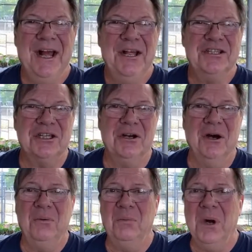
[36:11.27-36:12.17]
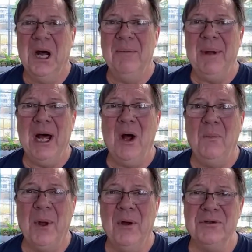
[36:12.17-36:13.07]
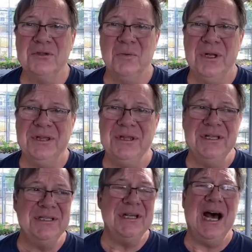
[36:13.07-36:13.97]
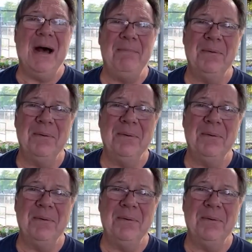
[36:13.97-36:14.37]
Let's go rub elbows with the top